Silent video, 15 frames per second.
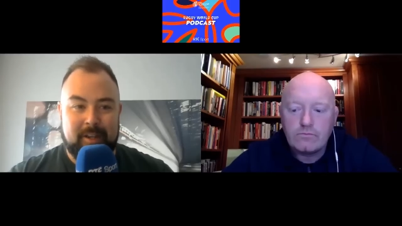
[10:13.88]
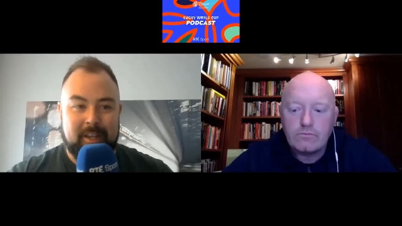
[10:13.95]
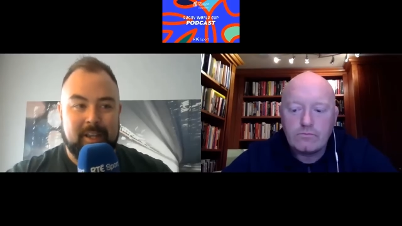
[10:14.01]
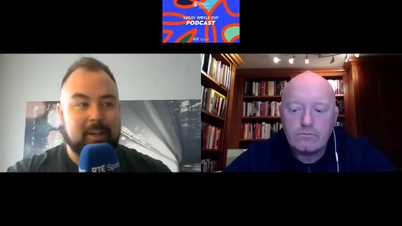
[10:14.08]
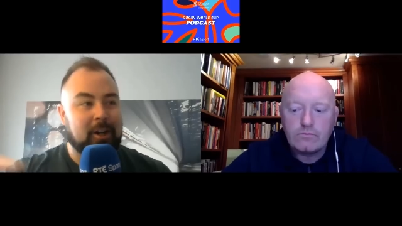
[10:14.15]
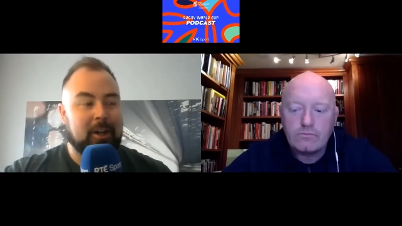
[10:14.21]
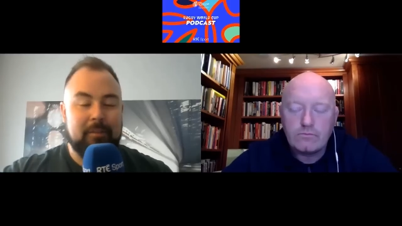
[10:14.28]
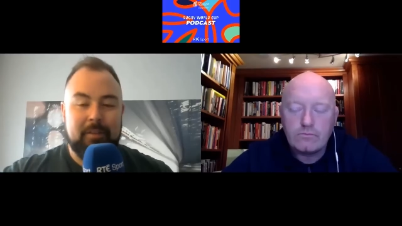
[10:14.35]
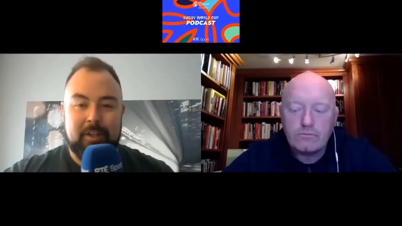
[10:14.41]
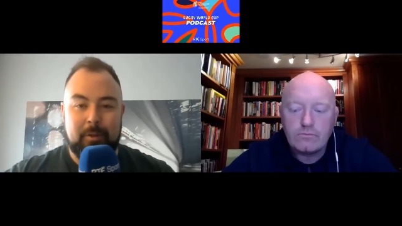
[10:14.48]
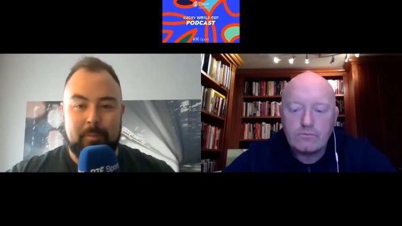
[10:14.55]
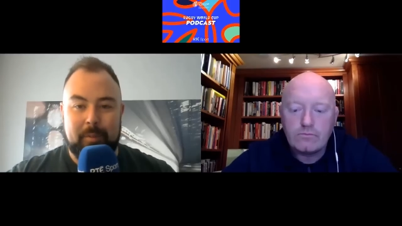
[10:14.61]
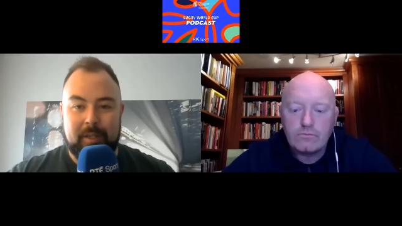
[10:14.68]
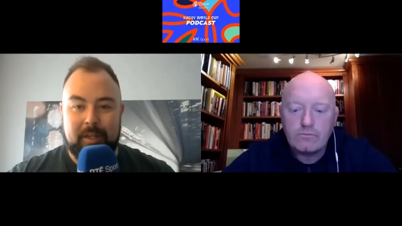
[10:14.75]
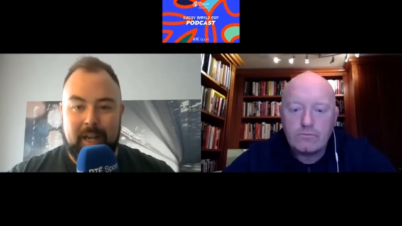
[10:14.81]
Speaker 1: we can kind of end
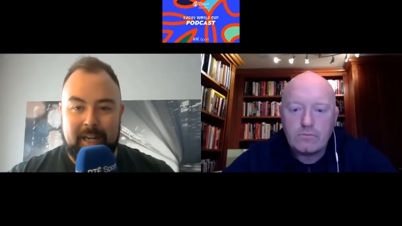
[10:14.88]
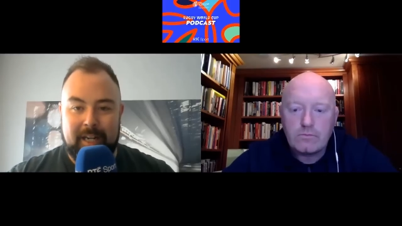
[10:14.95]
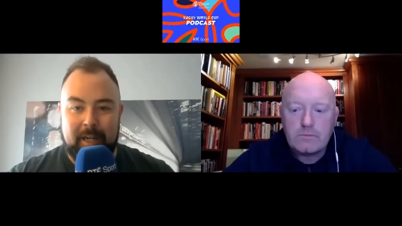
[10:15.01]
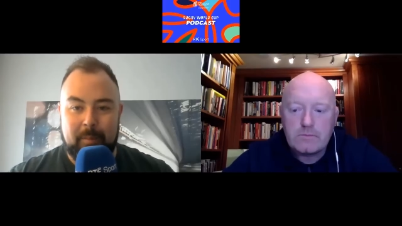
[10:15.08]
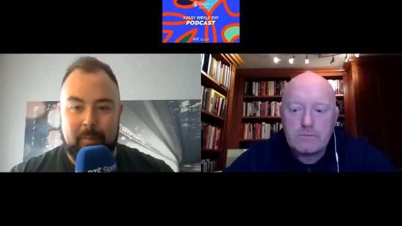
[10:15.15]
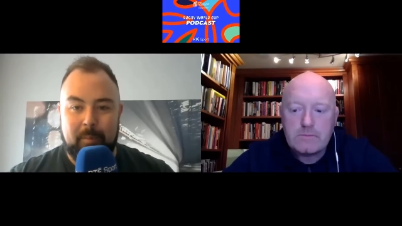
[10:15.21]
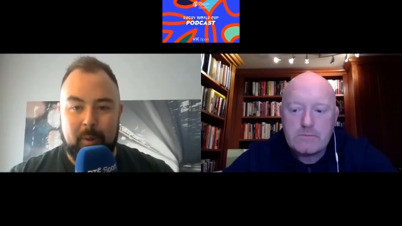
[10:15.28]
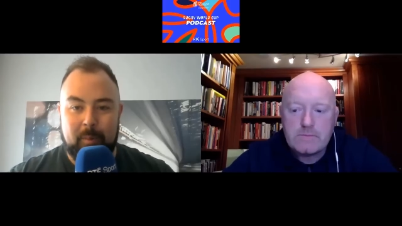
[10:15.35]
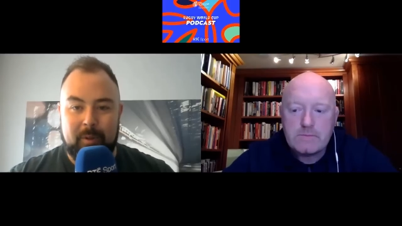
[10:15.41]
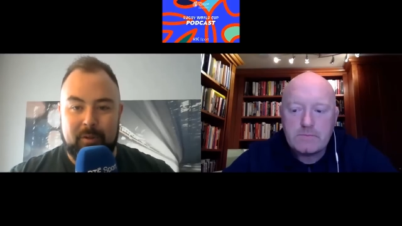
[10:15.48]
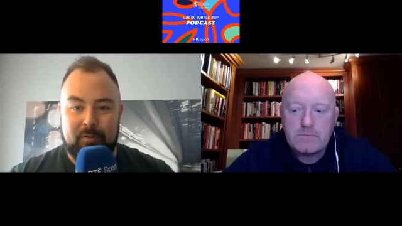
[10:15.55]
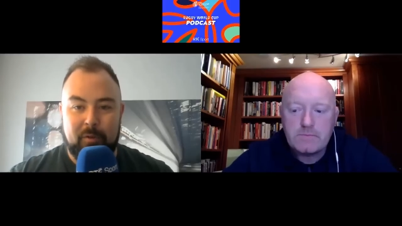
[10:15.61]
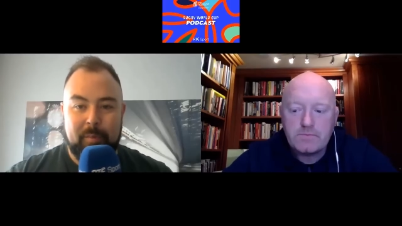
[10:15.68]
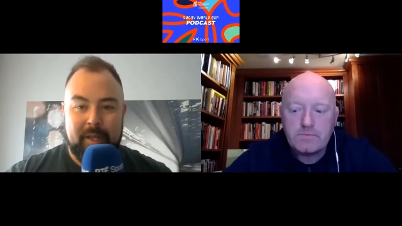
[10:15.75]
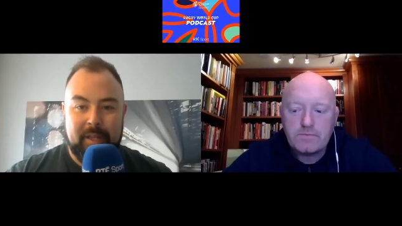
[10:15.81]
up in a little bubble
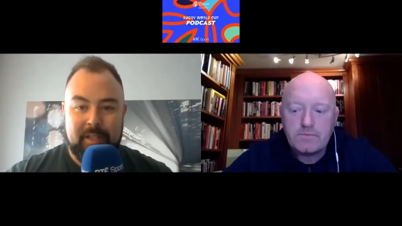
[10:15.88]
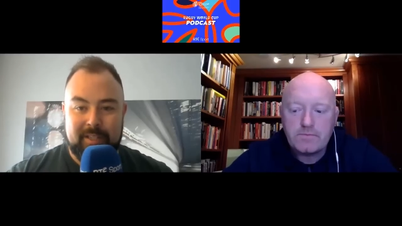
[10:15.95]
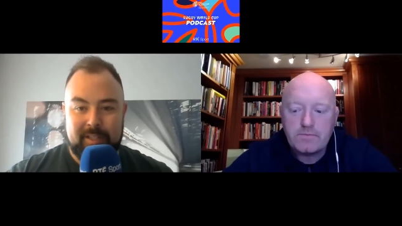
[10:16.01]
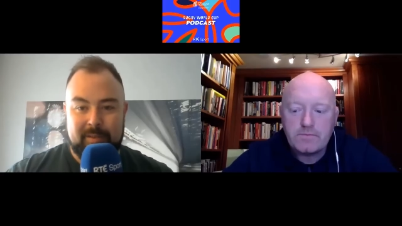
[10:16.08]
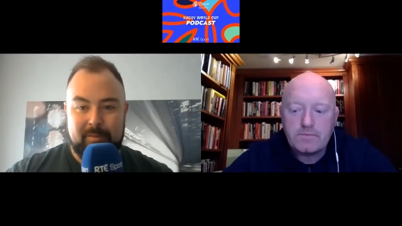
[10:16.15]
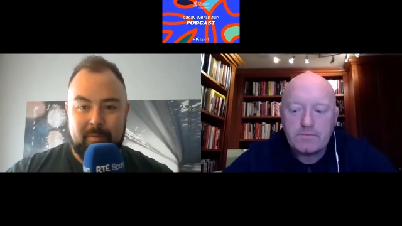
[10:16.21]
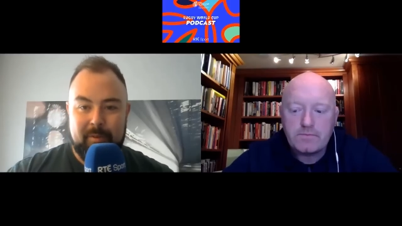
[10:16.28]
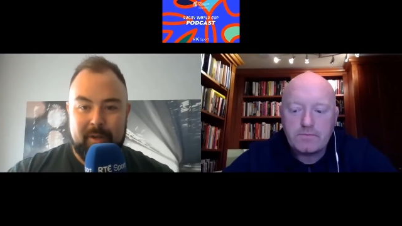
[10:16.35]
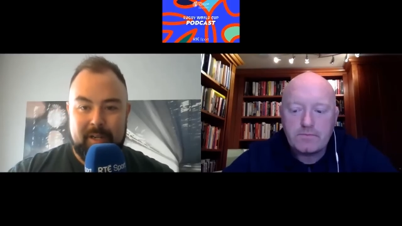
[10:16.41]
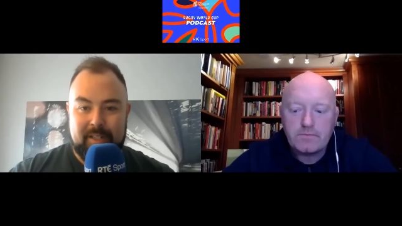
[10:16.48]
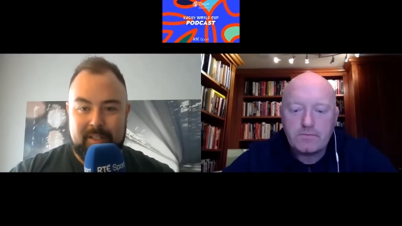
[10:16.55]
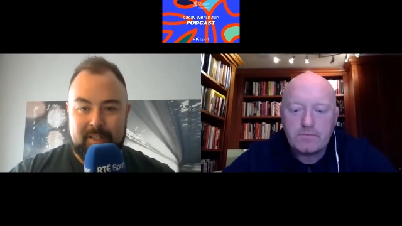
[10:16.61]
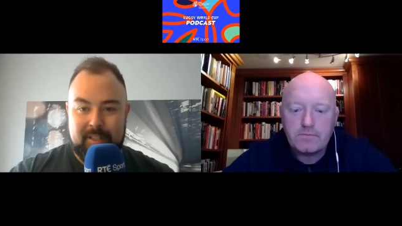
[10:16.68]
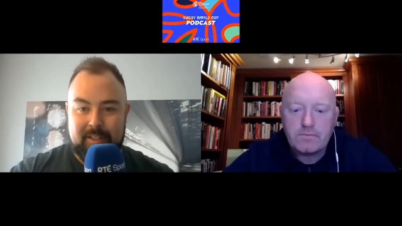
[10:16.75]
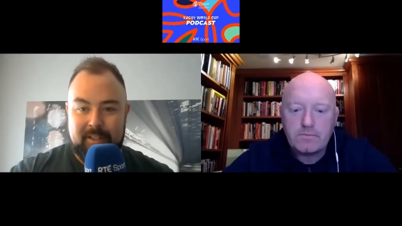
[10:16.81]
of opinions when we're
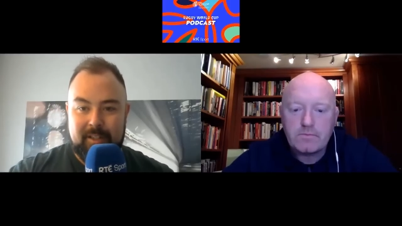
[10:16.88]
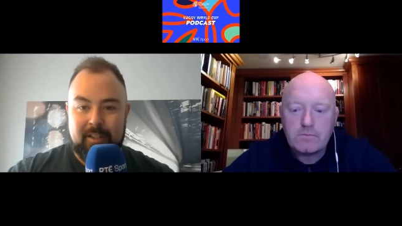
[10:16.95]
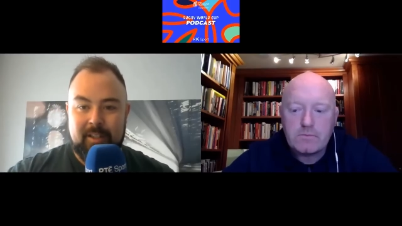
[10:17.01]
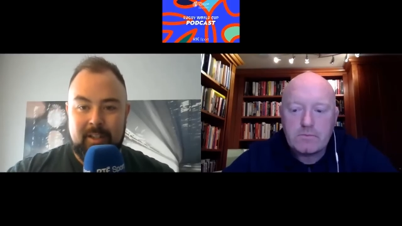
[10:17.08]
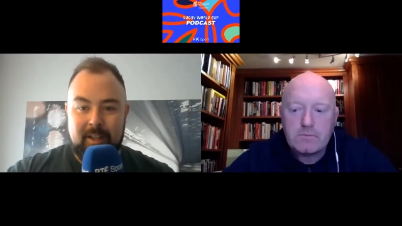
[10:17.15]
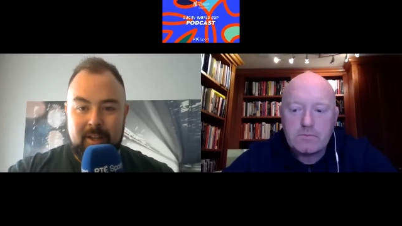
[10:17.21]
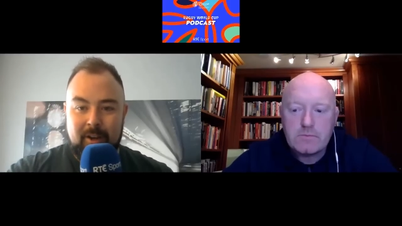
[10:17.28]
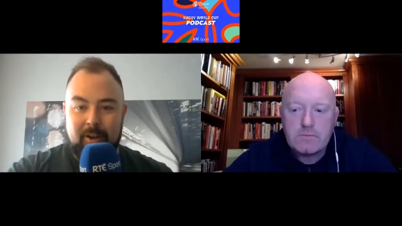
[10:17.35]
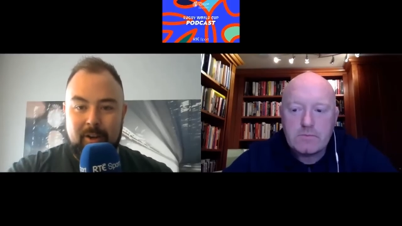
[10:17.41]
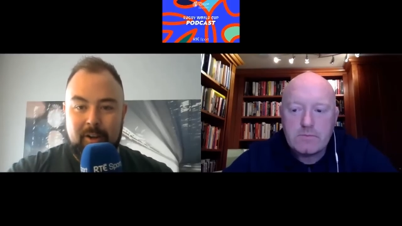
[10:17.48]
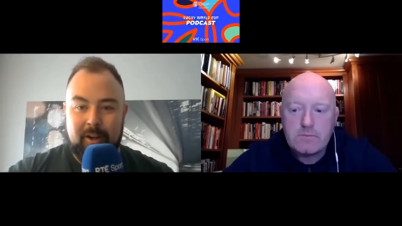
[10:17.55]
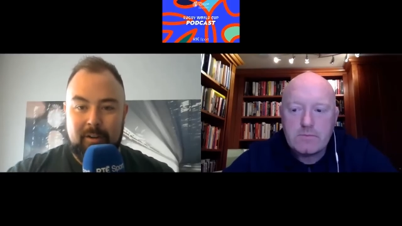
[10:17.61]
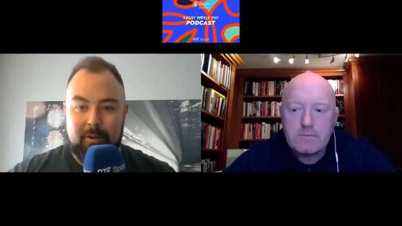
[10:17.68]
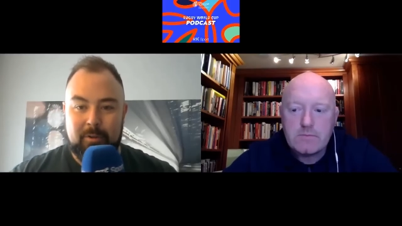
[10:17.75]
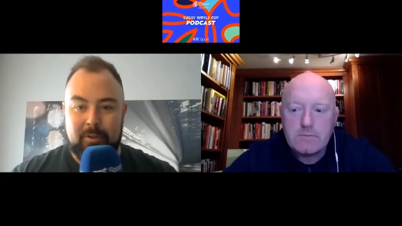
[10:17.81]
listening to
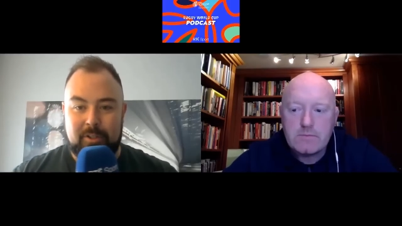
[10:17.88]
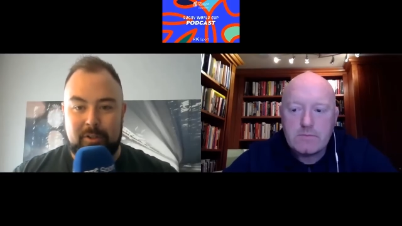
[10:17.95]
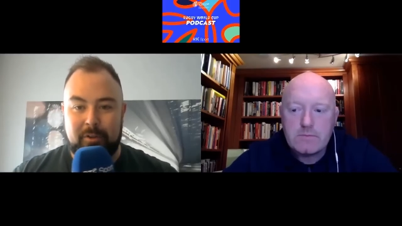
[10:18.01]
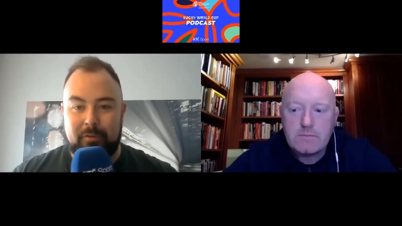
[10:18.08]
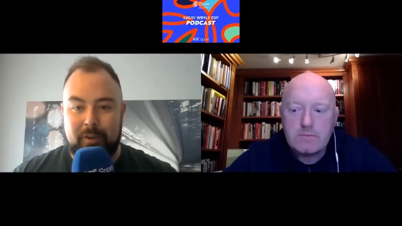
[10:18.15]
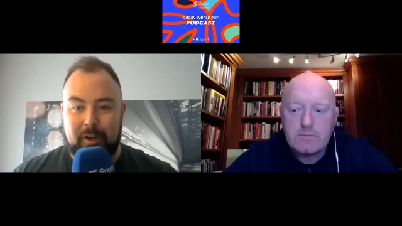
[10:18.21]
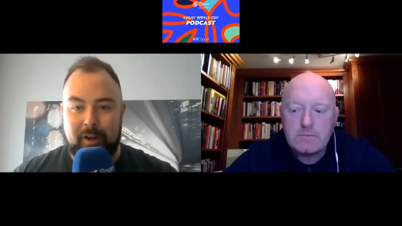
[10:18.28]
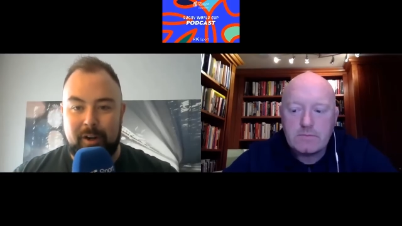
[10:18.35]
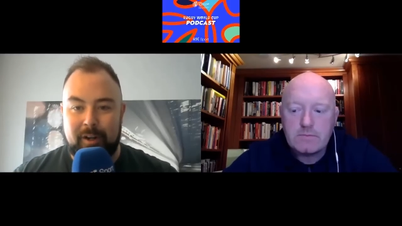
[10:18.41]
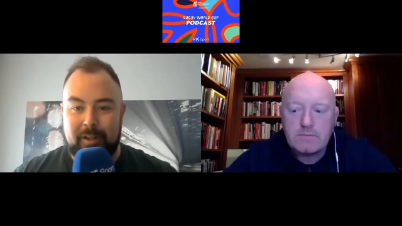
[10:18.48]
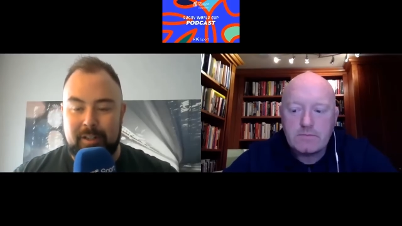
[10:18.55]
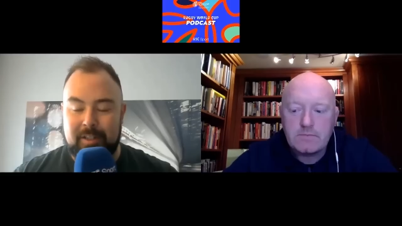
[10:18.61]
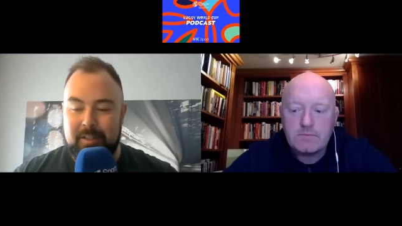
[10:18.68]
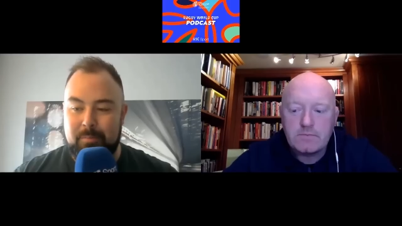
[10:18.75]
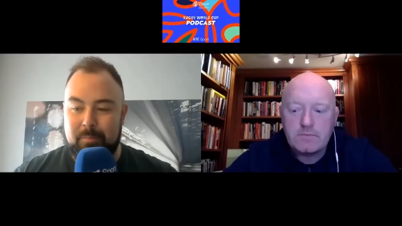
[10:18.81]
all our own stuff in
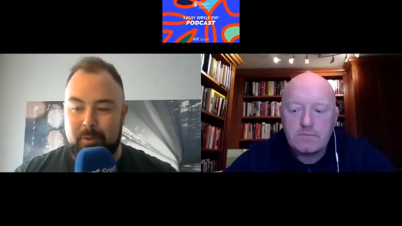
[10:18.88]
Ireland.